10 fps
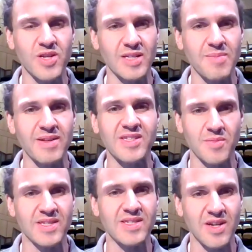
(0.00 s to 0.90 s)
talked about some
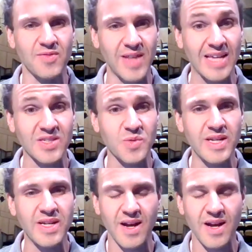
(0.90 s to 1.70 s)
of this stuff last week.